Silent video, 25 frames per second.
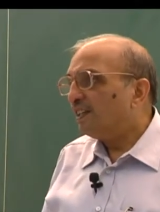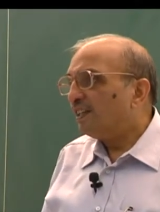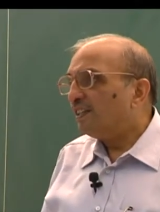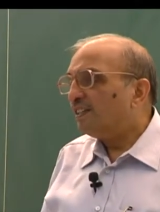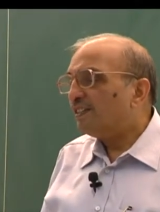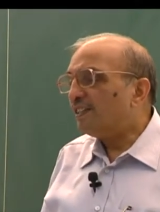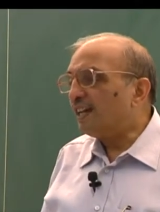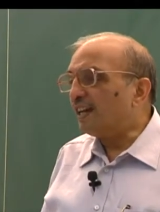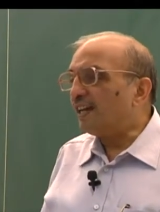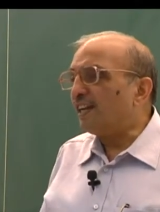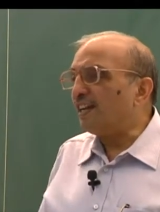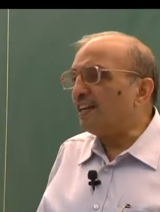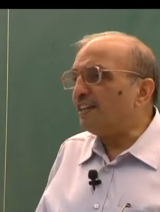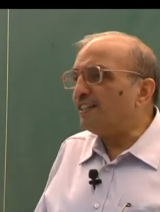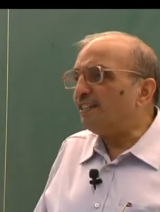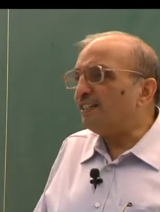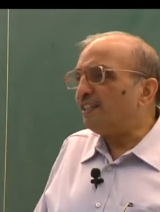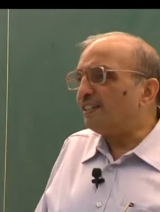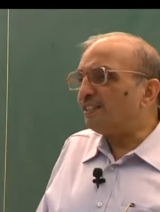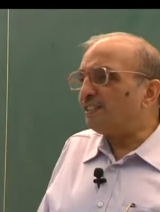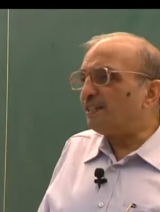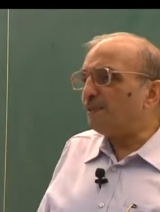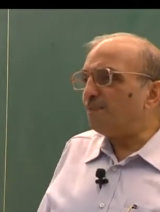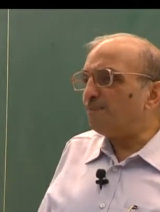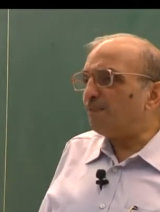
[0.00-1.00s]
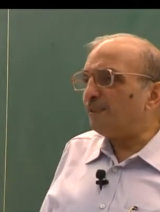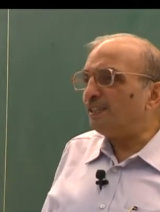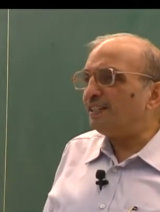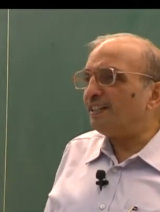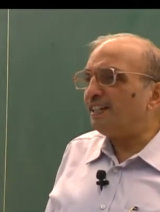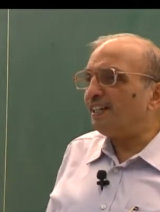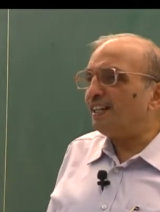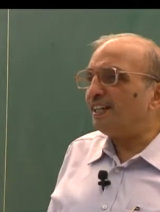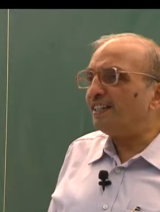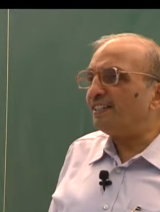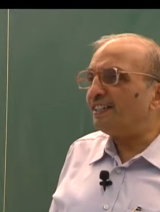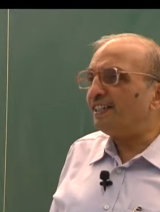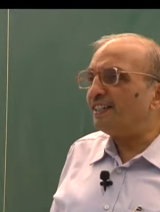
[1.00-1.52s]
Second, the simple
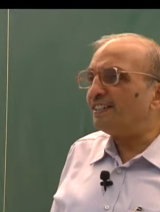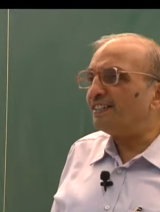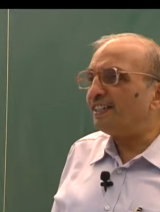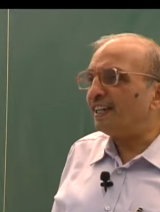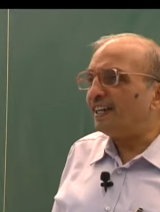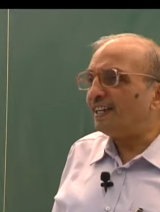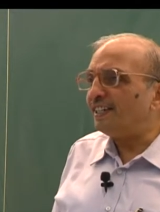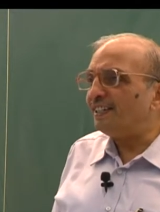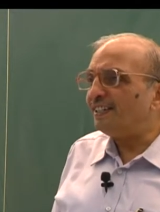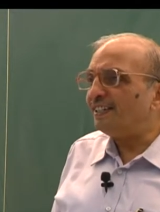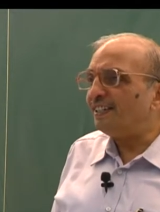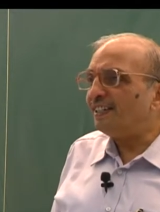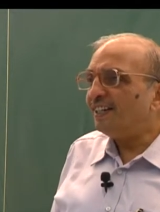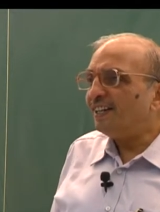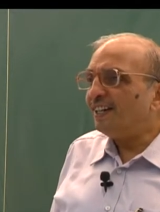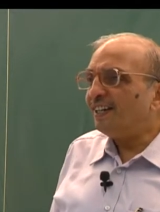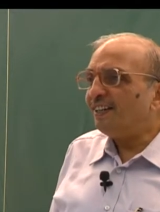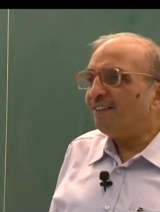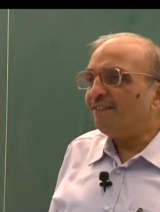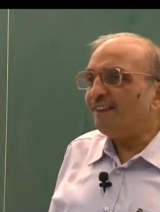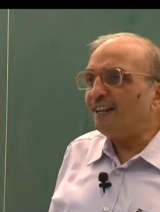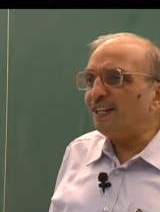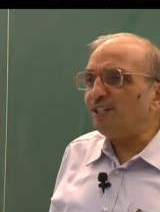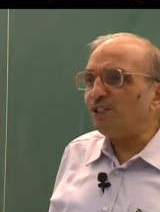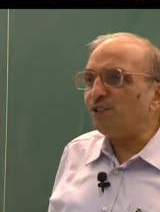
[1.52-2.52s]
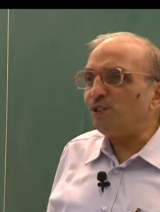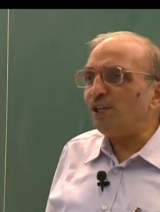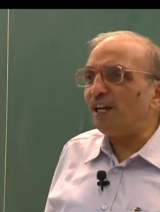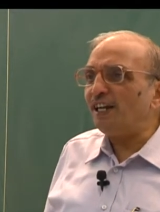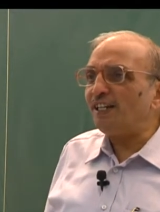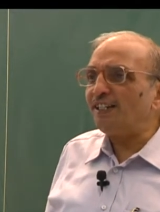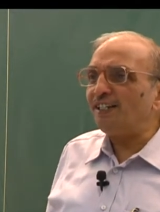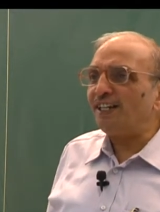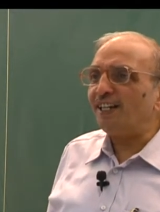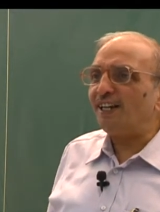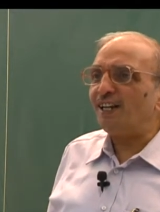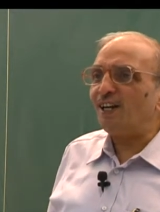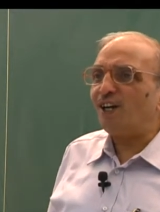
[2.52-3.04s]
thing as I said, when you
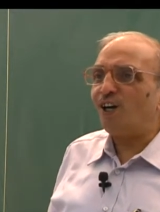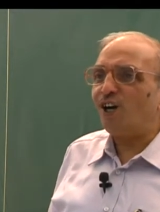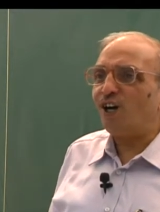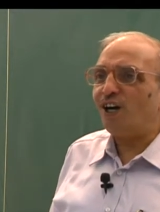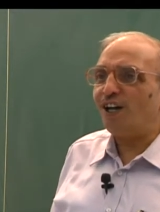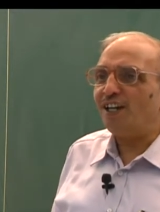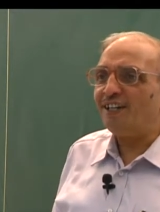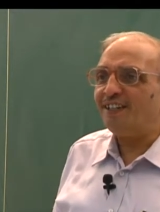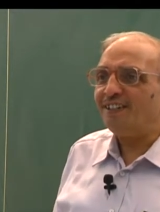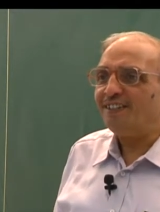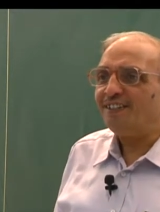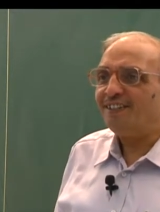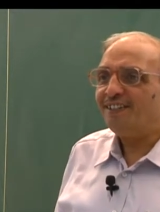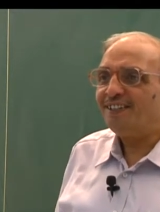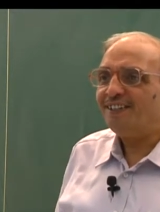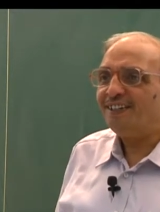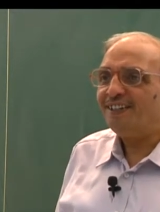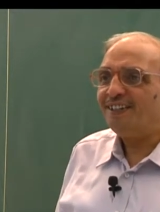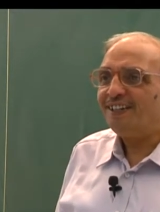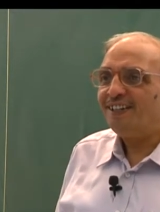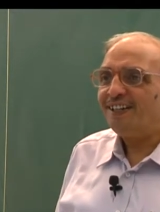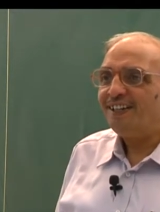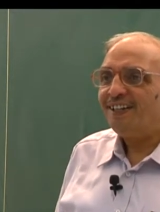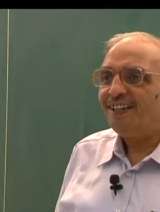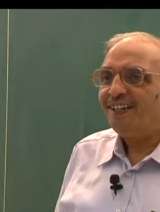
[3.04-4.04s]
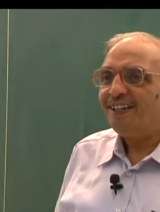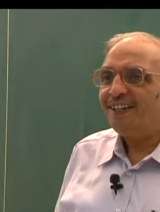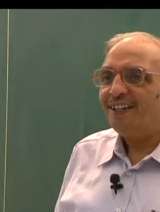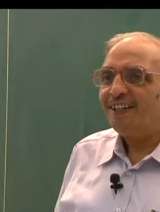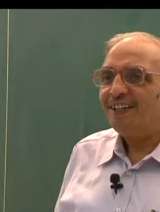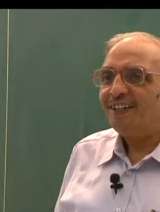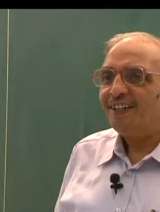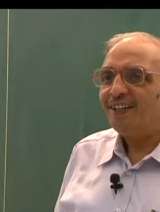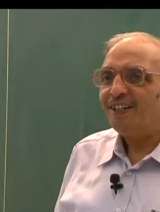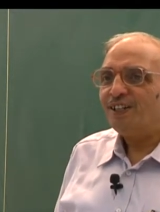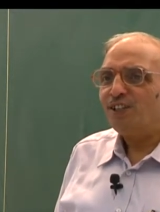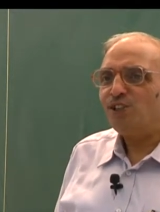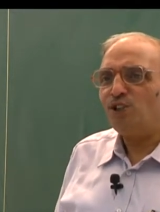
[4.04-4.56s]
enter a hall,
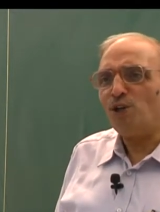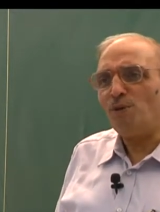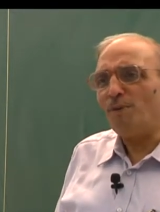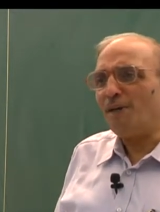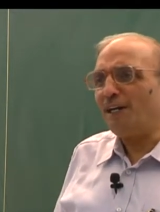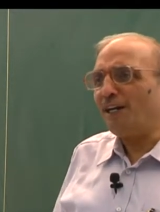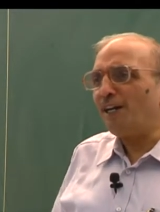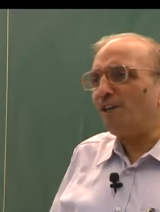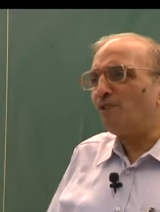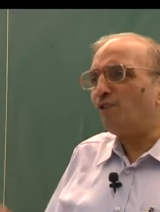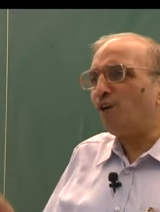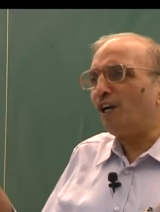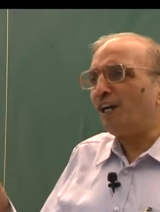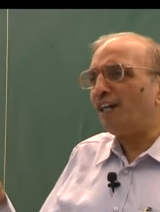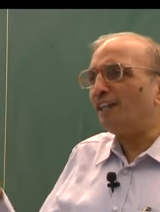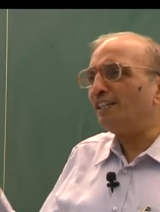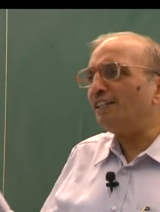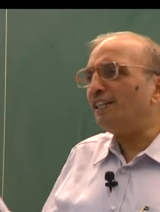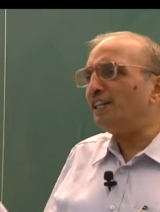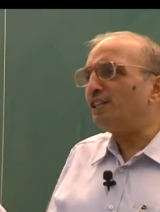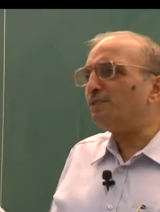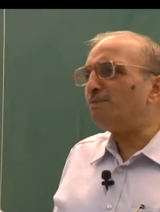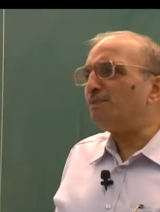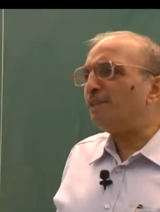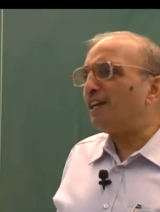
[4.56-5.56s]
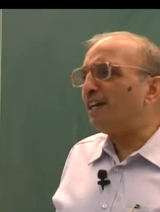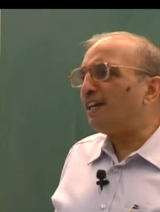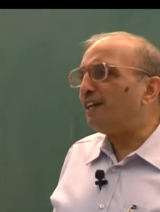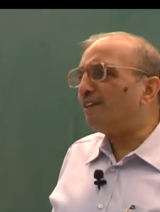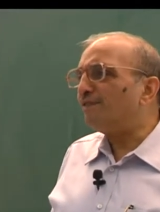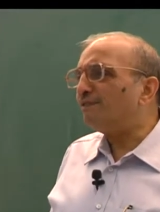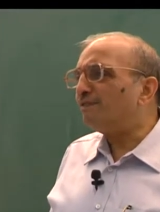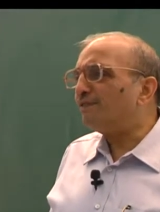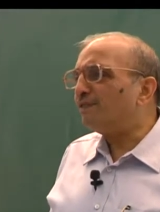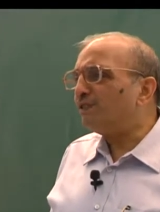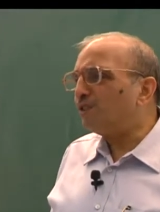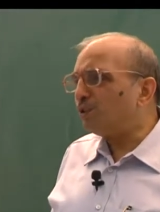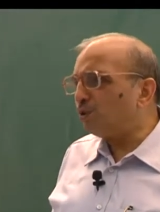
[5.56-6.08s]
no matter what others behave,
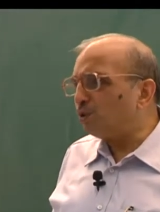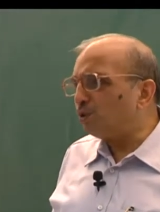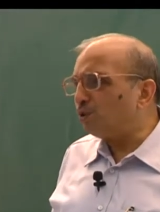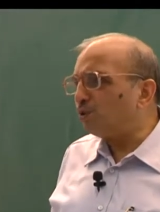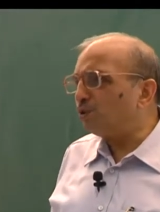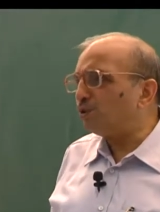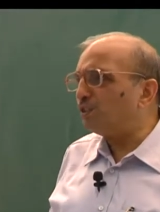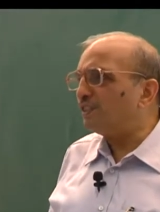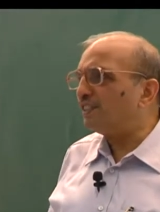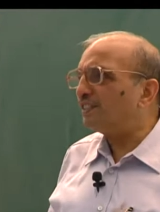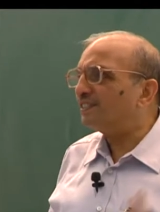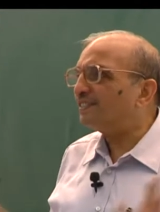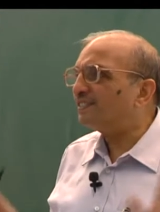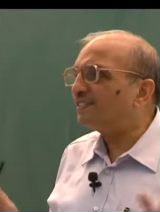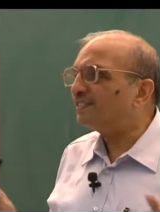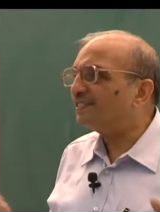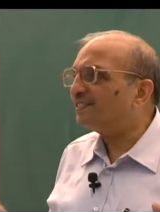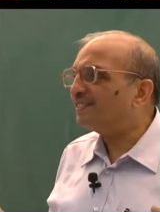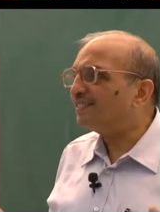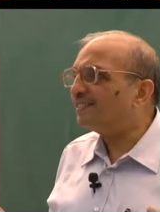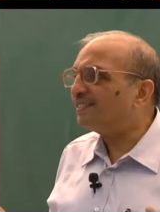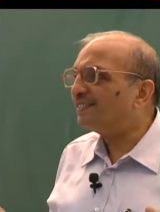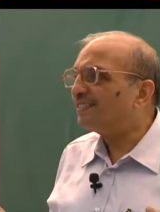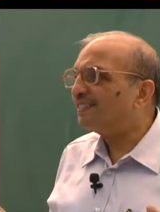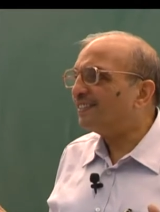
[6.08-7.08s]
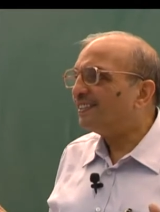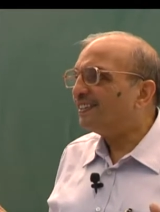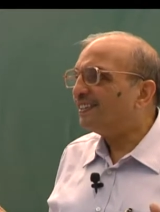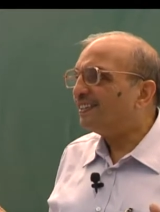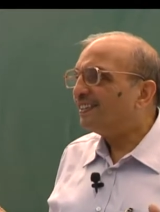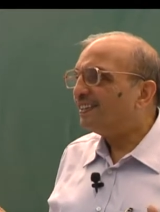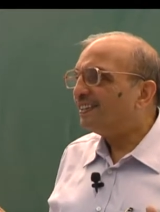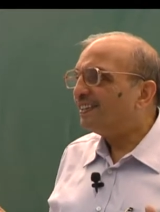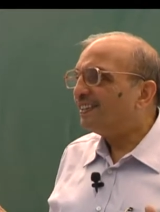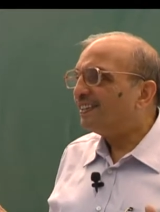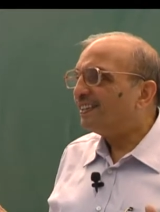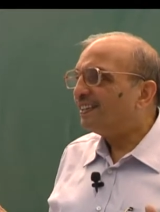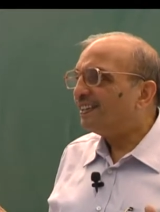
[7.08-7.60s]
you do this.
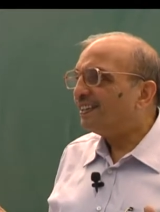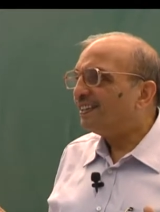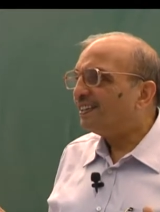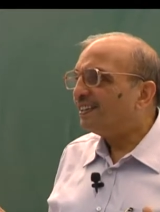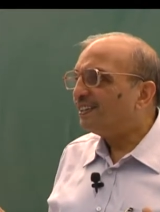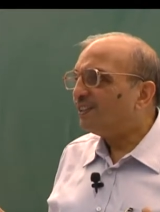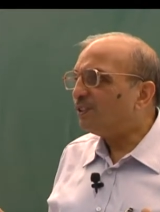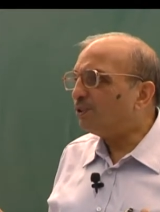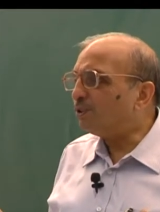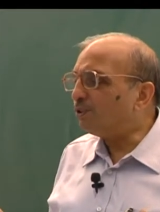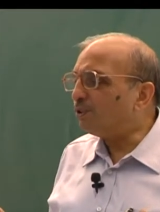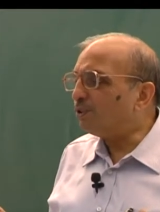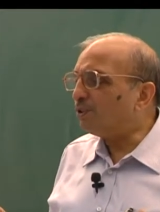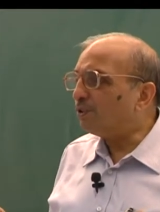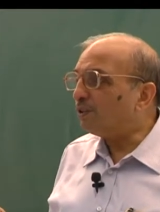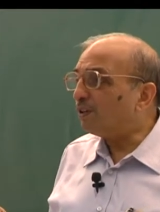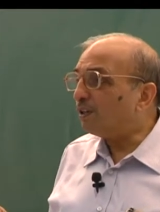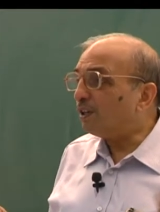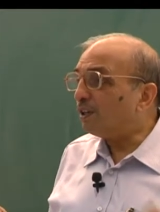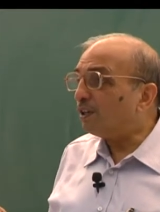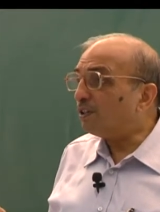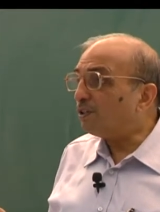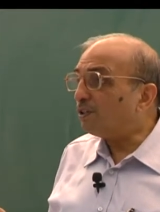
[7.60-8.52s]
You,